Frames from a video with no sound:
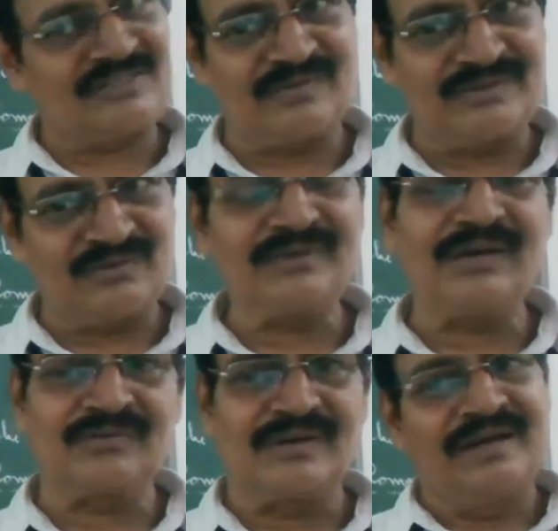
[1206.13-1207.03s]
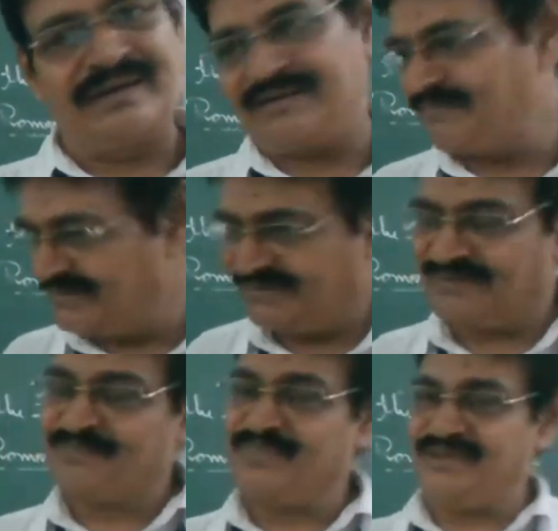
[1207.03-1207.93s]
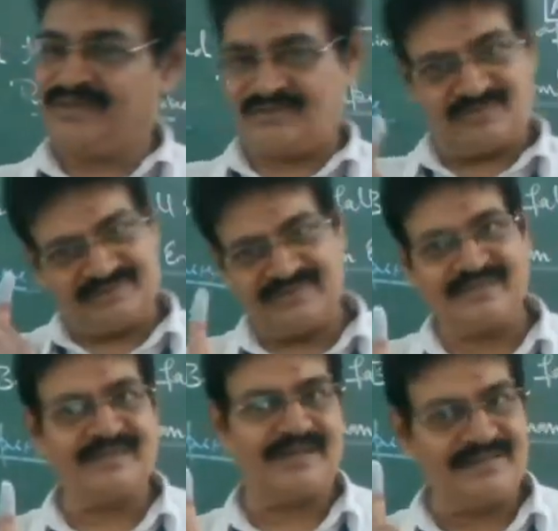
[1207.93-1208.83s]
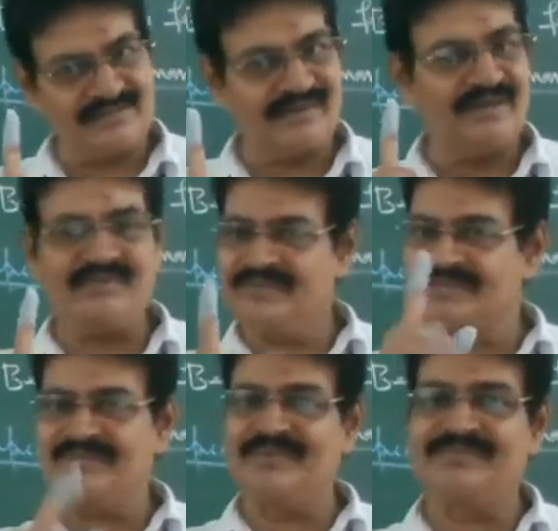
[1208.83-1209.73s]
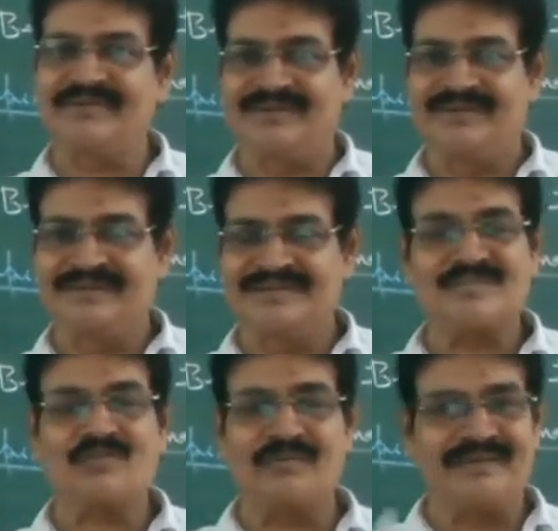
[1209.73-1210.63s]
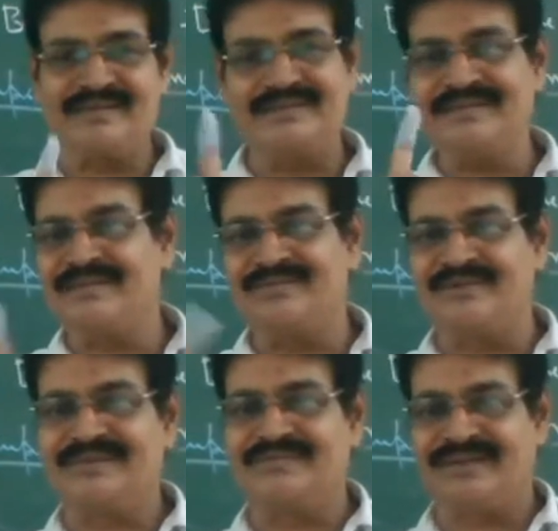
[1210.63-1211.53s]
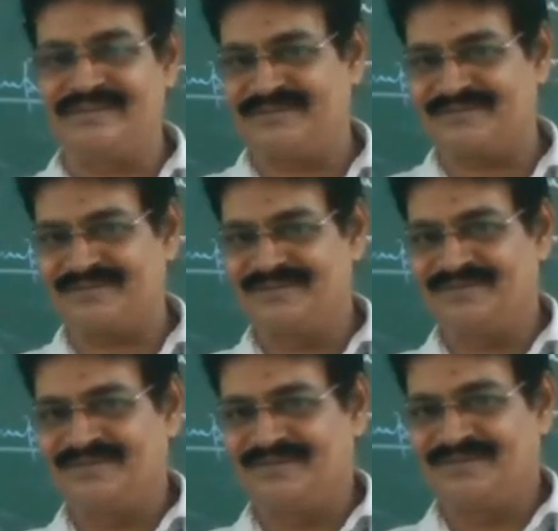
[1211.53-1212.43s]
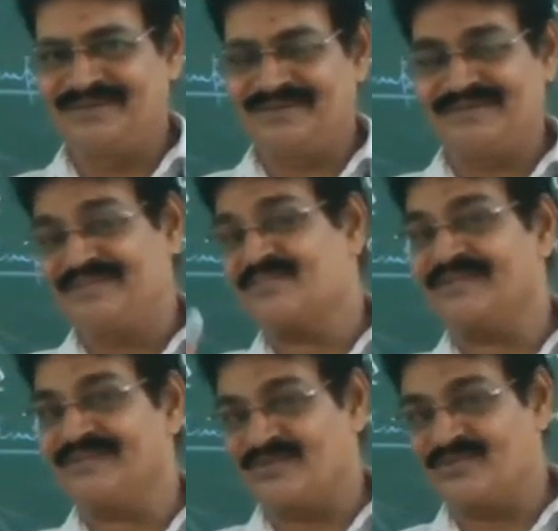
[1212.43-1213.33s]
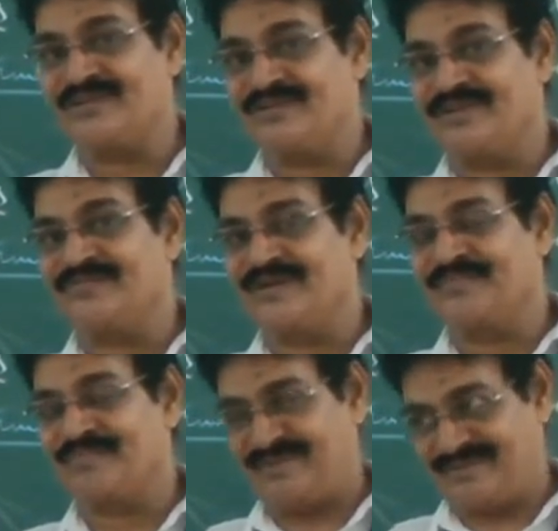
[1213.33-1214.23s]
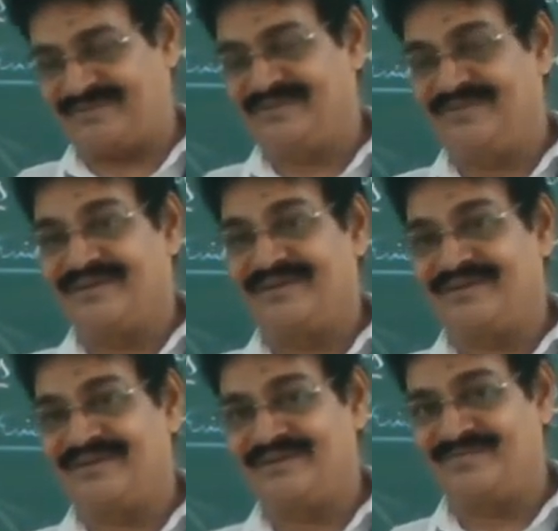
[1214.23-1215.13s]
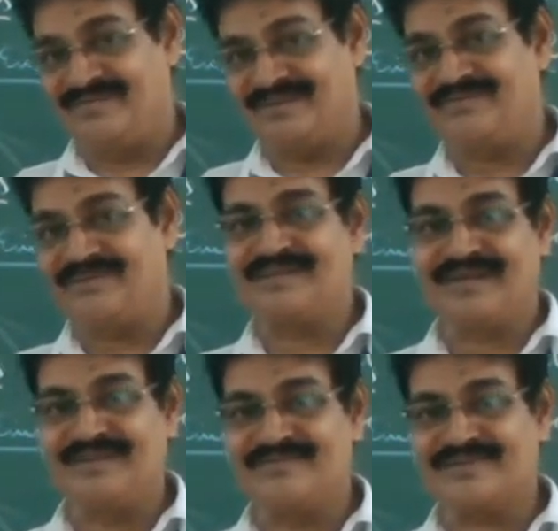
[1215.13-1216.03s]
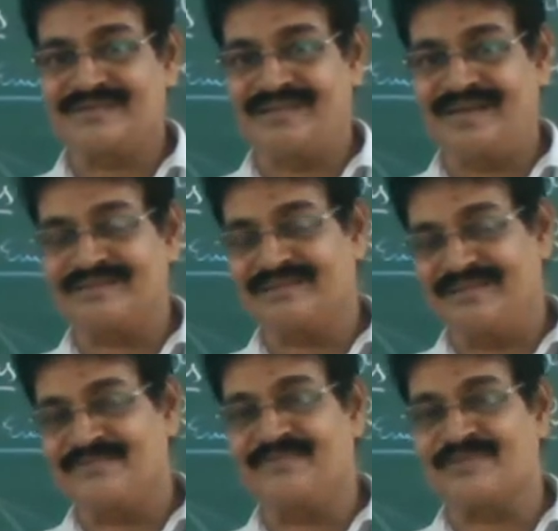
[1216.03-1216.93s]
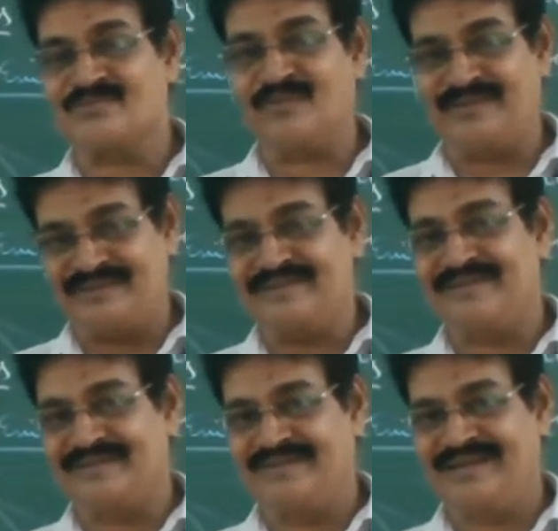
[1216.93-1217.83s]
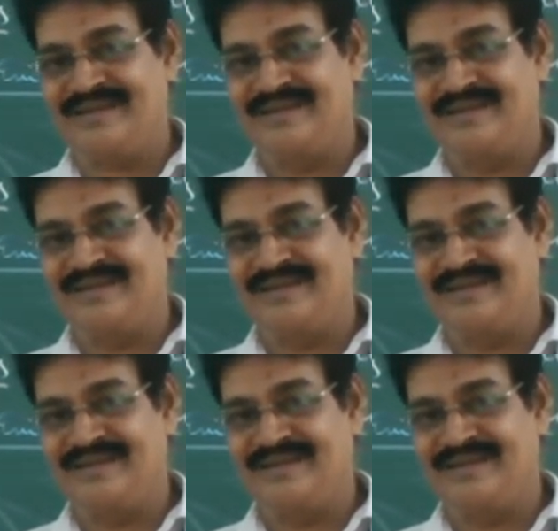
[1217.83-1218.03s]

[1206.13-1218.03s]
was no doubt. One thing as always remember, sovereignty never divides. This was the notion of the medieval times that if the sovereignty